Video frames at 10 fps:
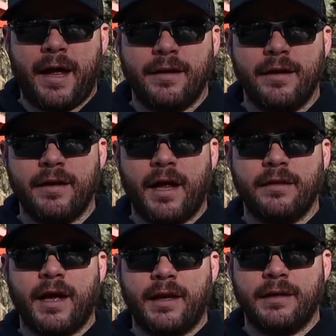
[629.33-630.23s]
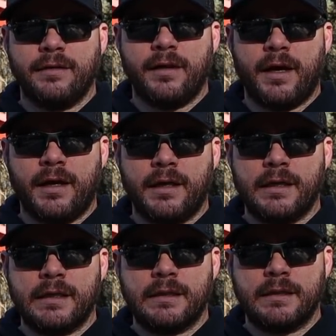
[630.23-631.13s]
add that, that, that
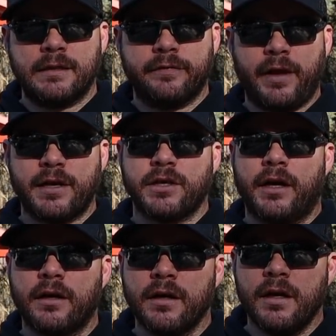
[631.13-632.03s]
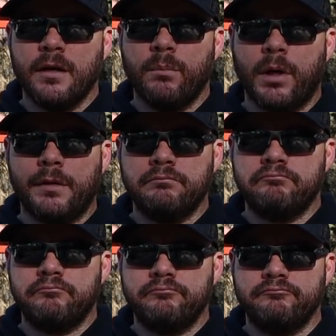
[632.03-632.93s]
uh, flash hider. But
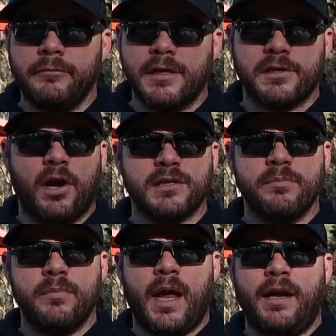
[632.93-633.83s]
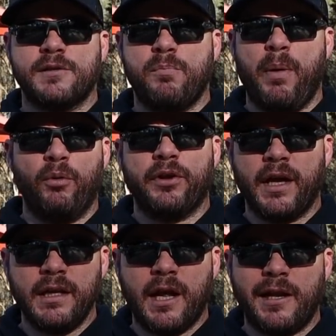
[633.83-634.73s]
it's awesome and it's built
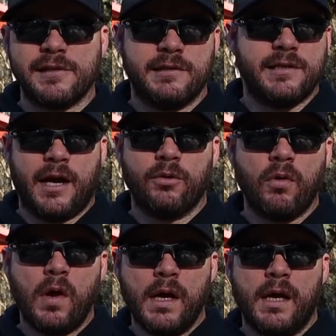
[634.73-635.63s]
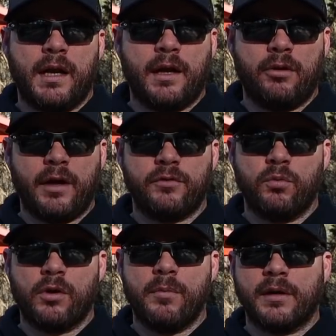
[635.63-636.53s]
in and it's integral and I don't have to
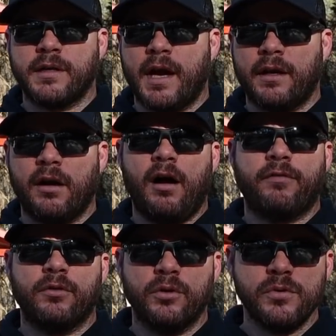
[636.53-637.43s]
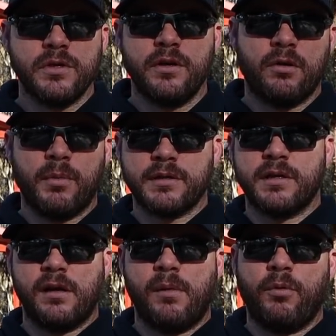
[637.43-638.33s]
worry about taking it off or losing it or
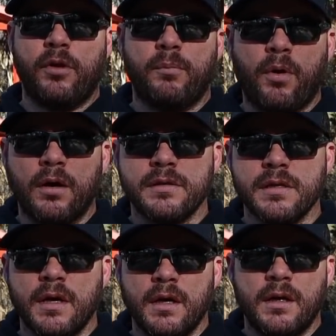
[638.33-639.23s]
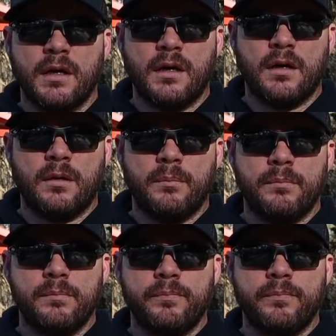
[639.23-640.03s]
mixing it up with other parts. Um,